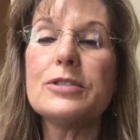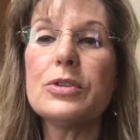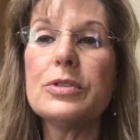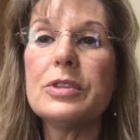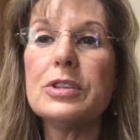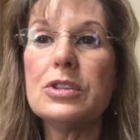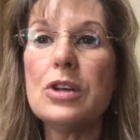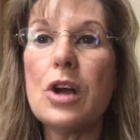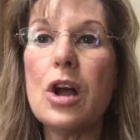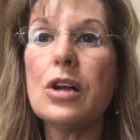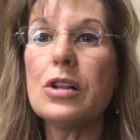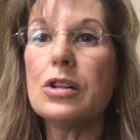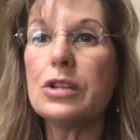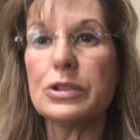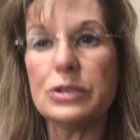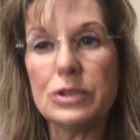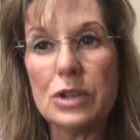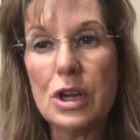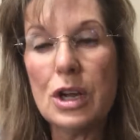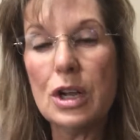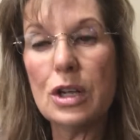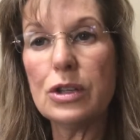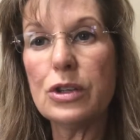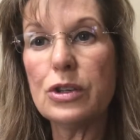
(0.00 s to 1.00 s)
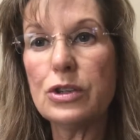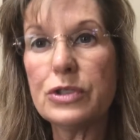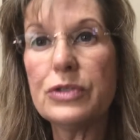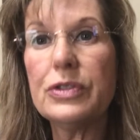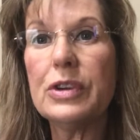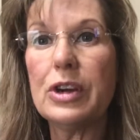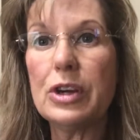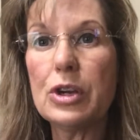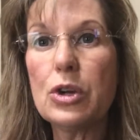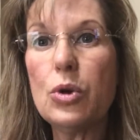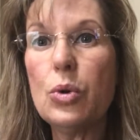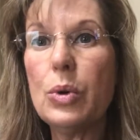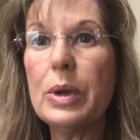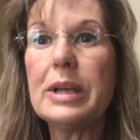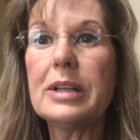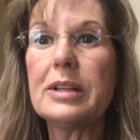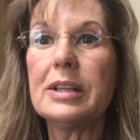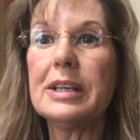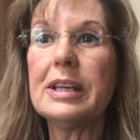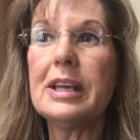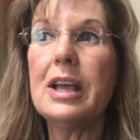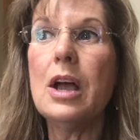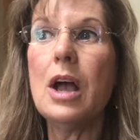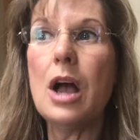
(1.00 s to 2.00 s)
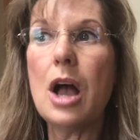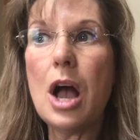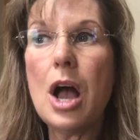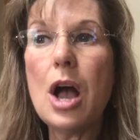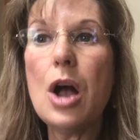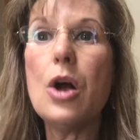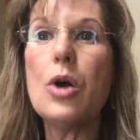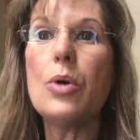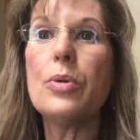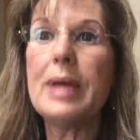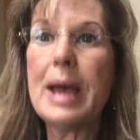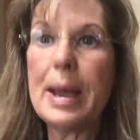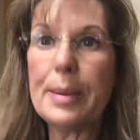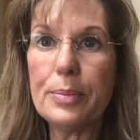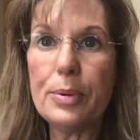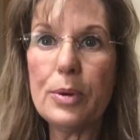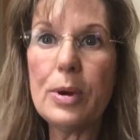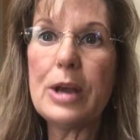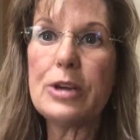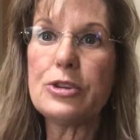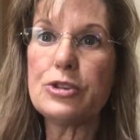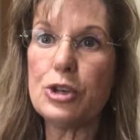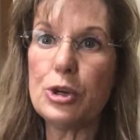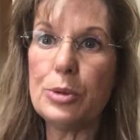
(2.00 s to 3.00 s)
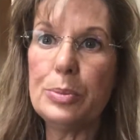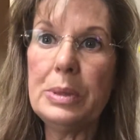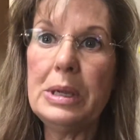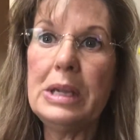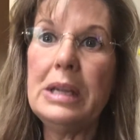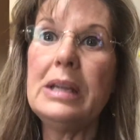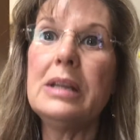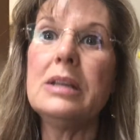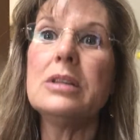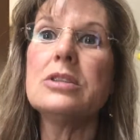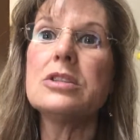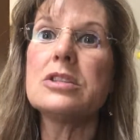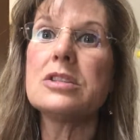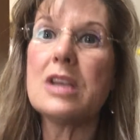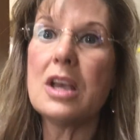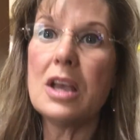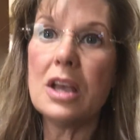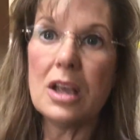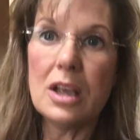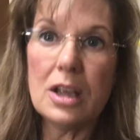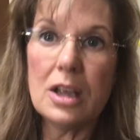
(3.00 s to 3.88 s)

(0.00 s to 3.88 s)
So the dog learns very quickly, oh, that pressure means